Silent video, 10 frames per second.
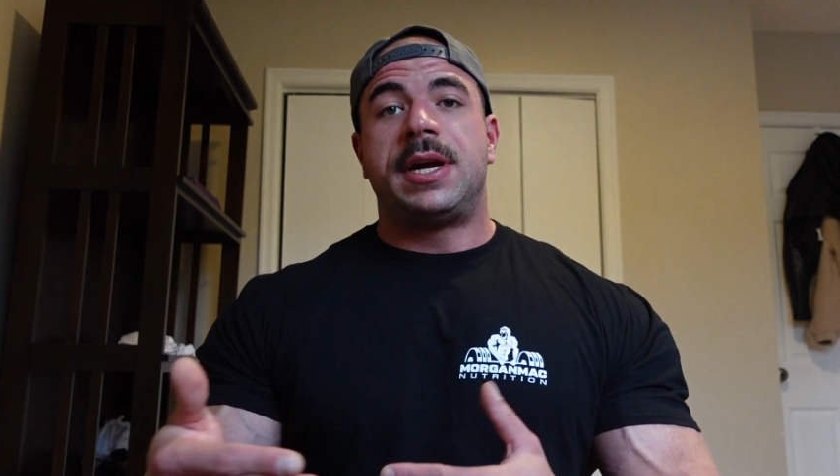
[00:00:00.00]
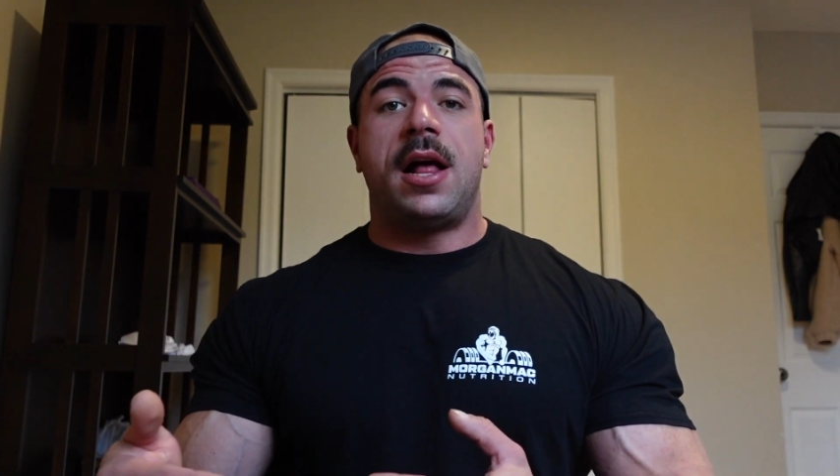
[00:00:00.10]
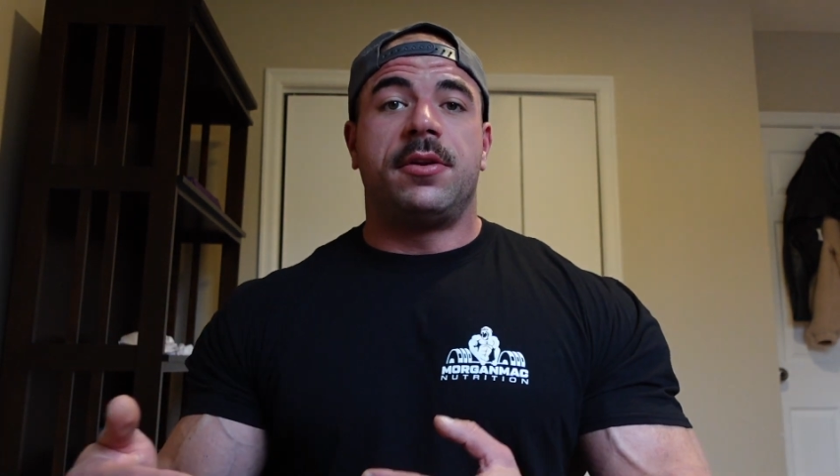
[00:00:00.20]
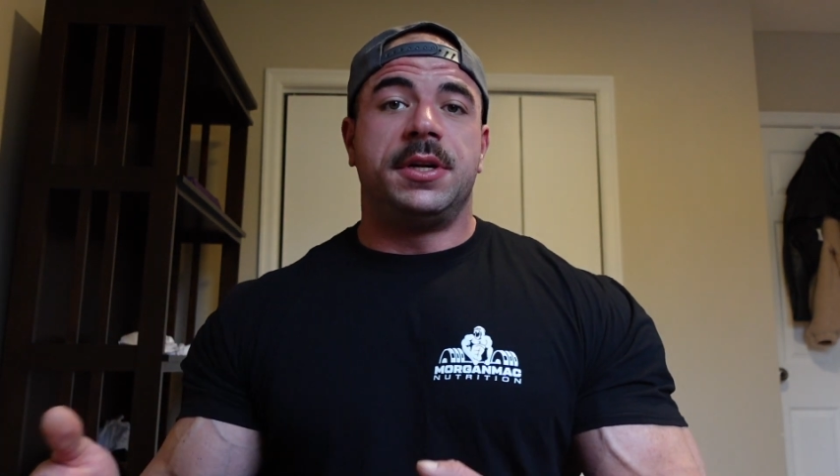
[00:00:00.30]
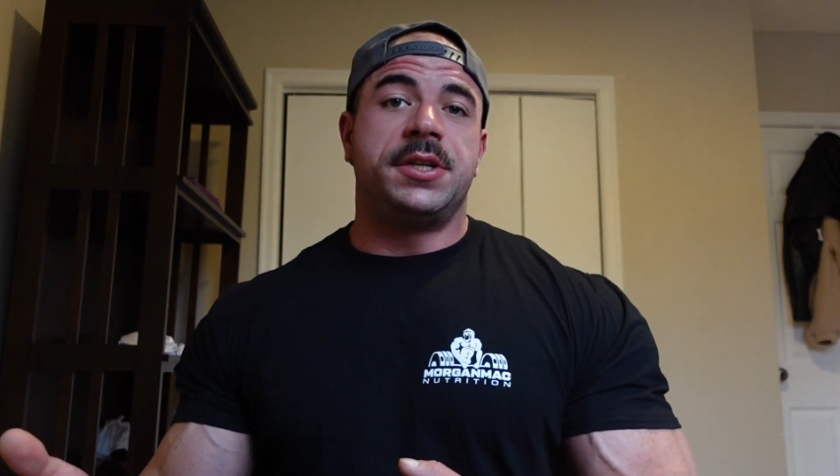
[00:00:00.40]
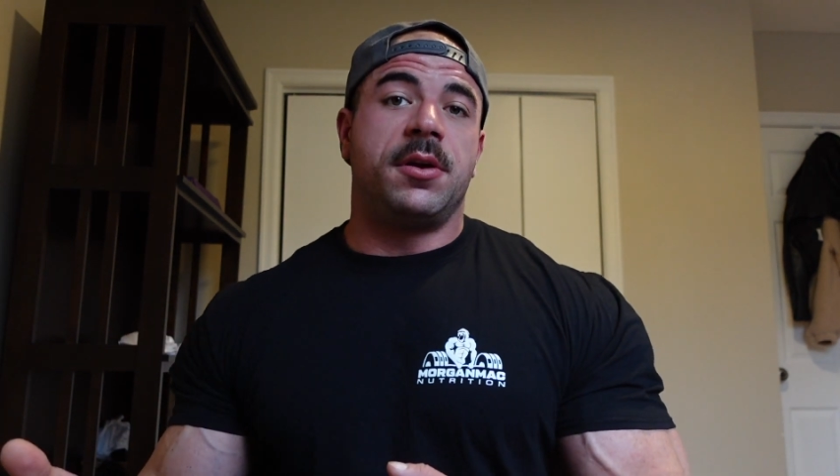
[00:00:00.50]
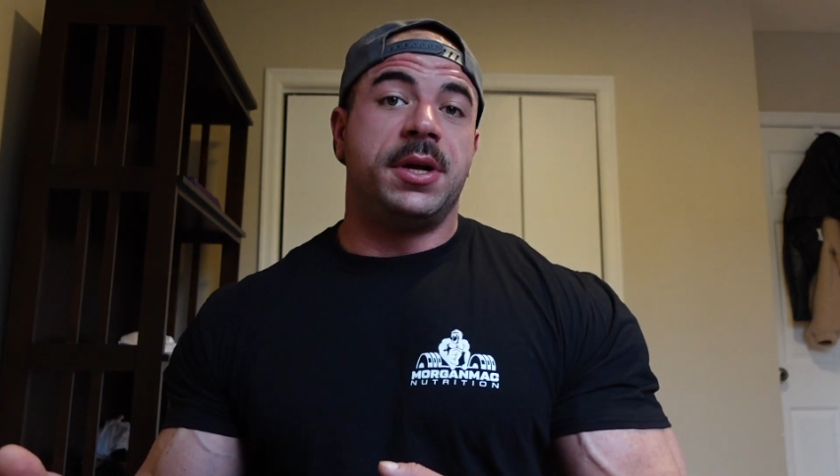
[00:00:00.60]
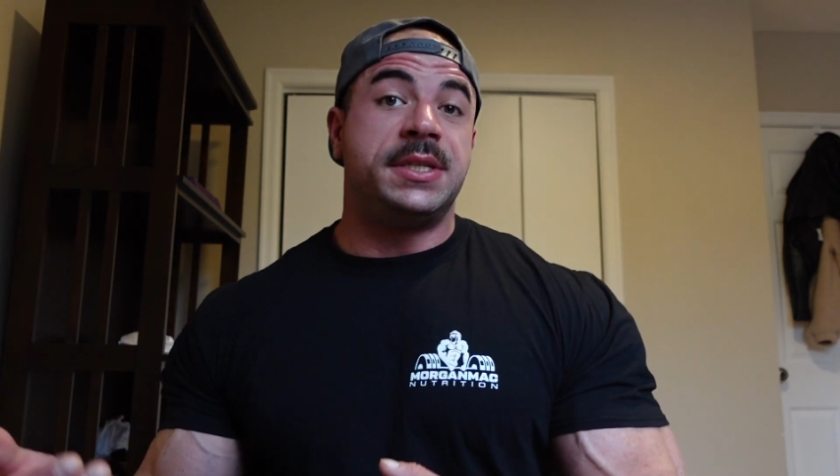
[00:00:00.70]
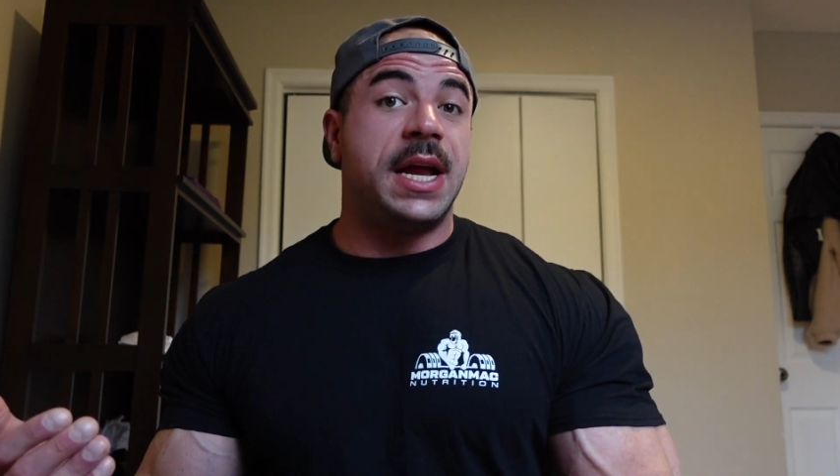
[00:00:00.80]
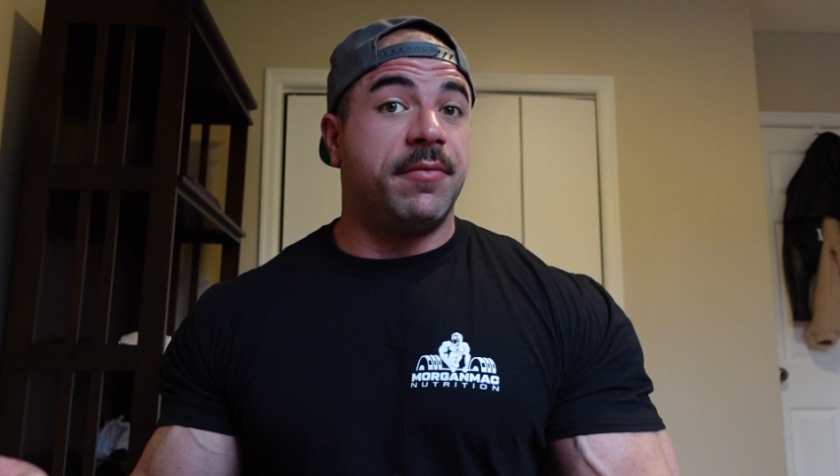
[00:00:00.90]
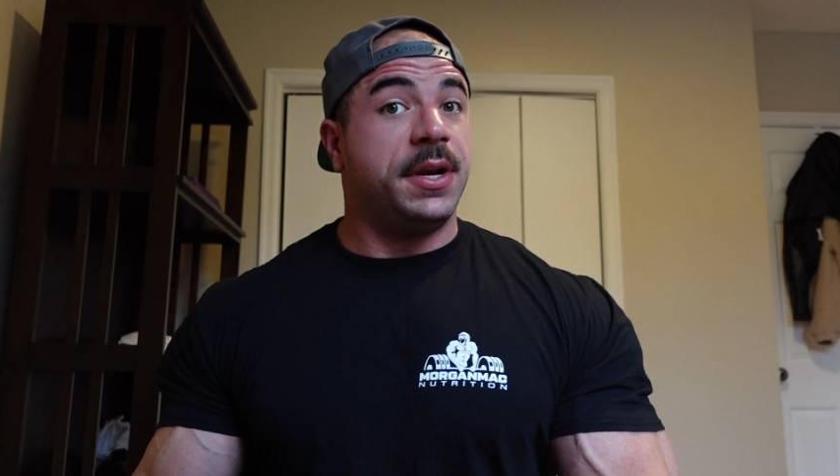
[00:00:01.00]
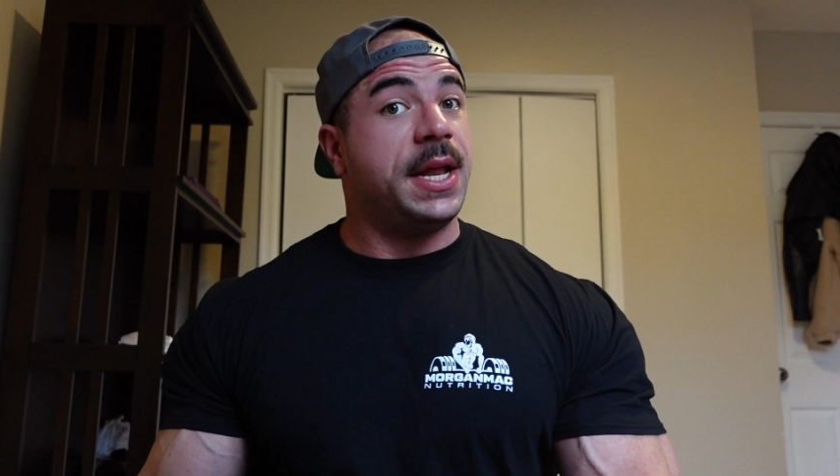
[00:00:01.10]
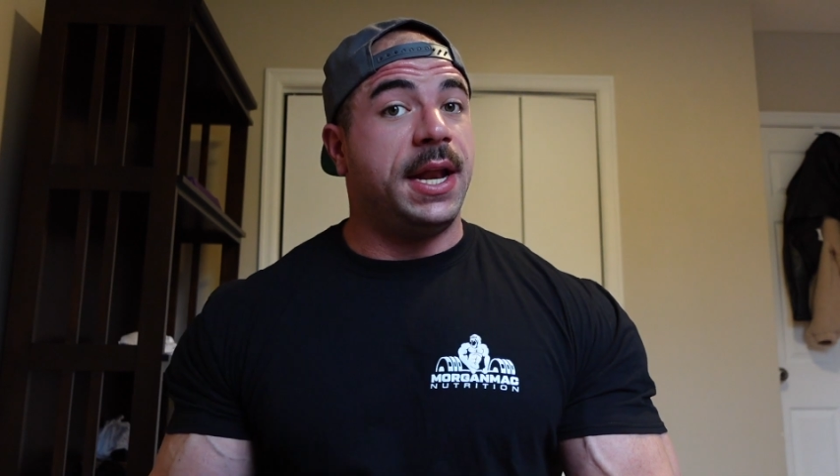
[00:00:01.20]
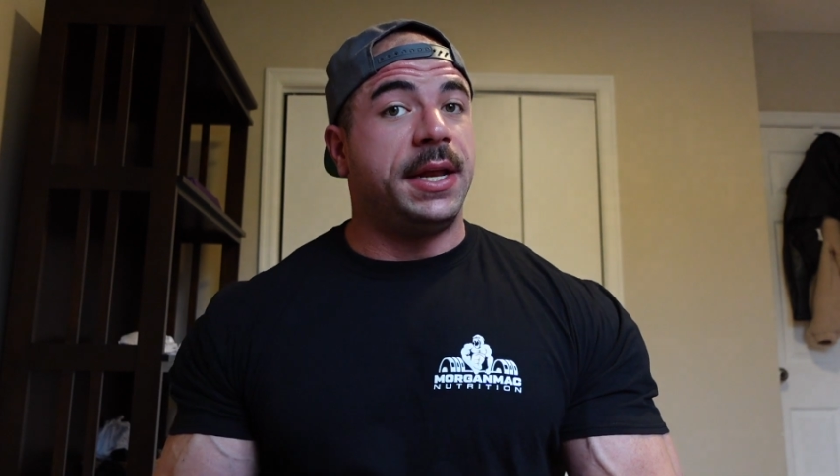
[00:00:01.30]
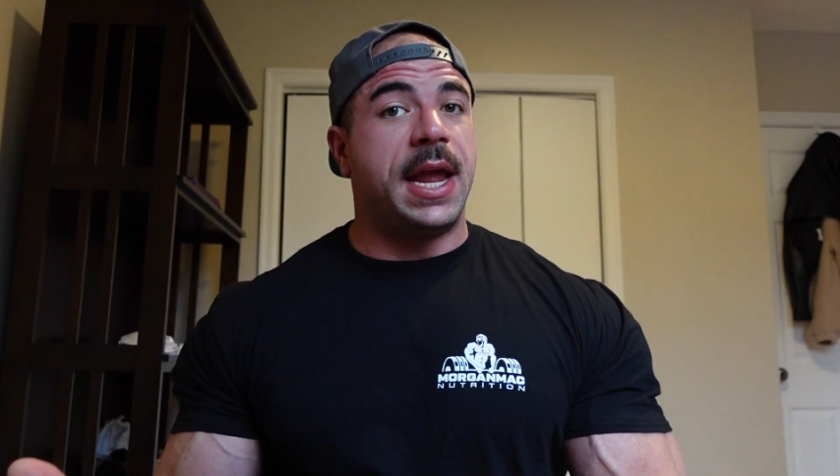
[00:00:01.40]
calorie surplus every
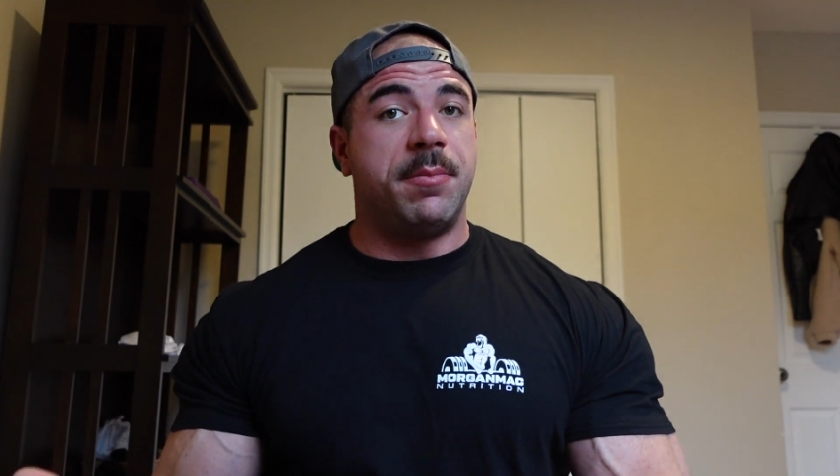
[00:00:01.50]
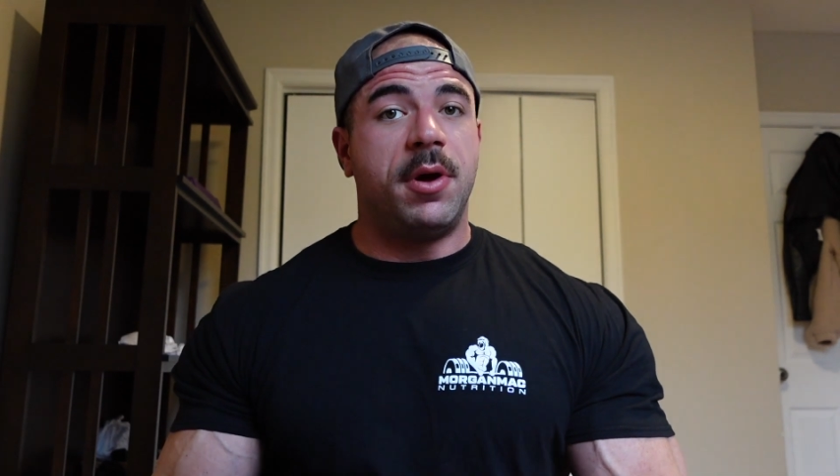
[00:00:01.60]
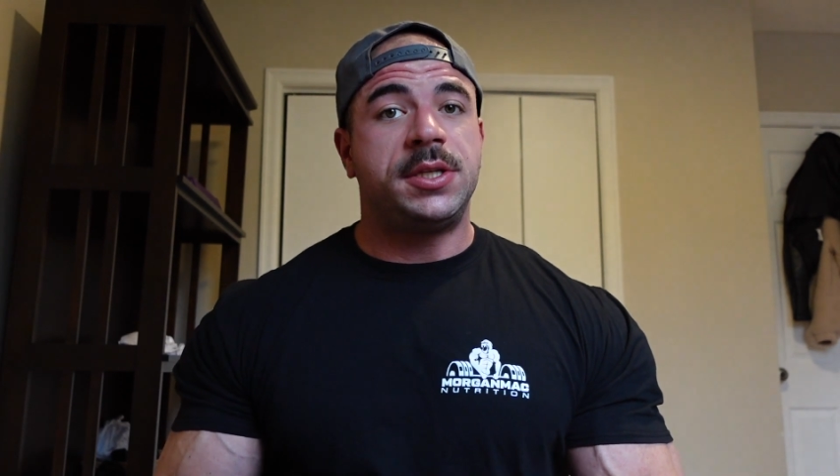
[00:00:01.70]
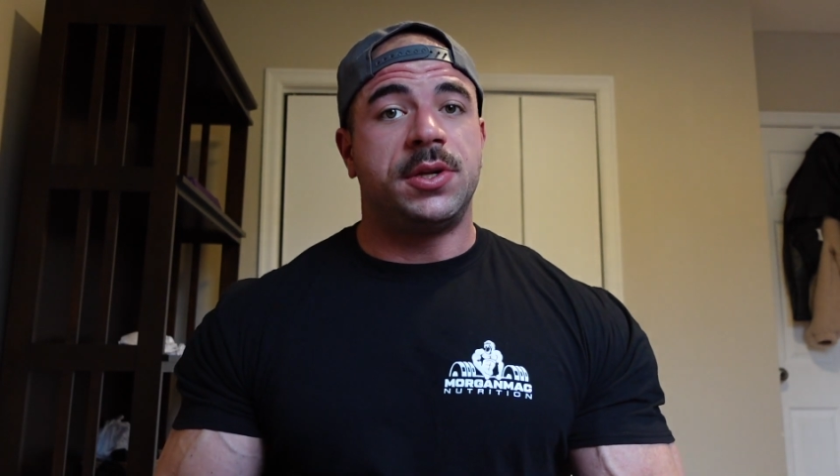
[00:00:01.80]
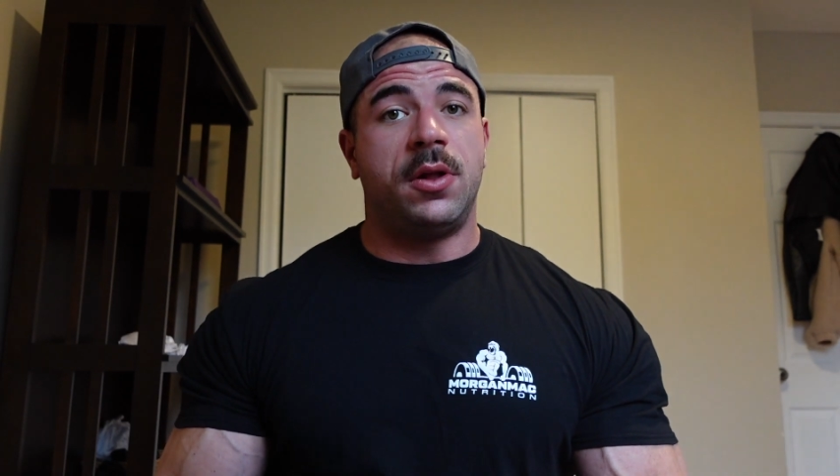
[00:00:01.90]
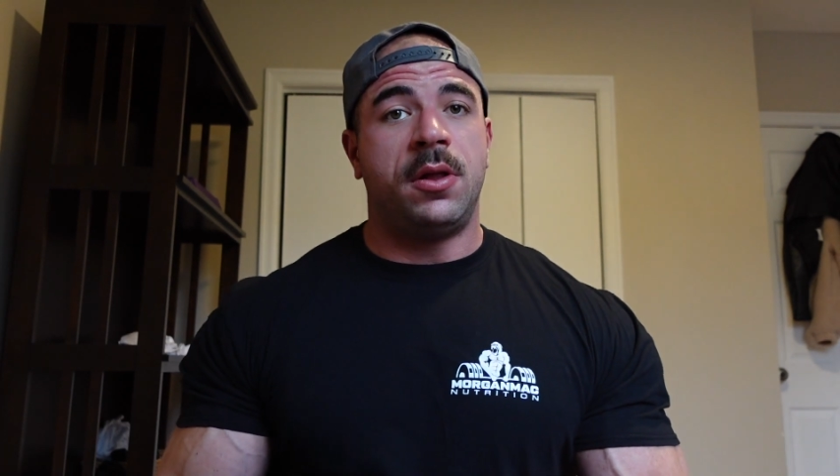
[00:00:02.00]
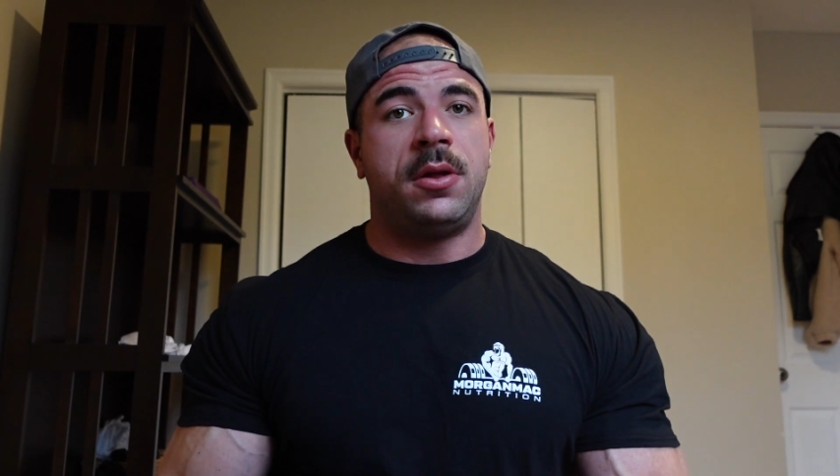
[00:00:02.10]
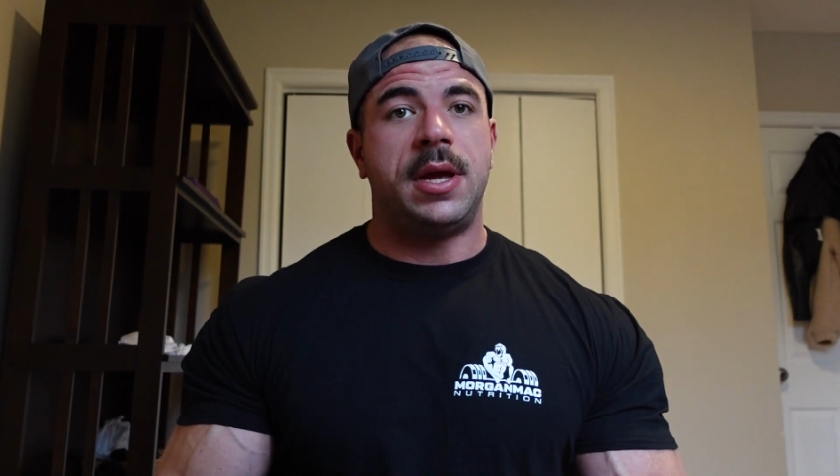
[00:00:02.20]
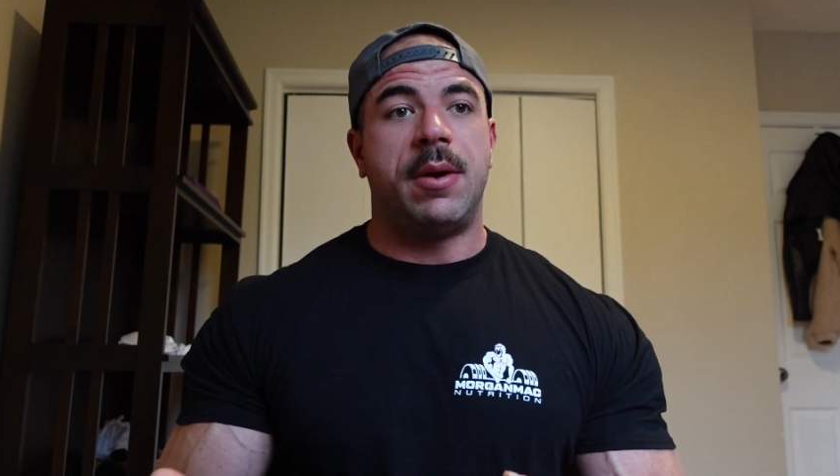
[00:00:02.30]
day to gain muscle,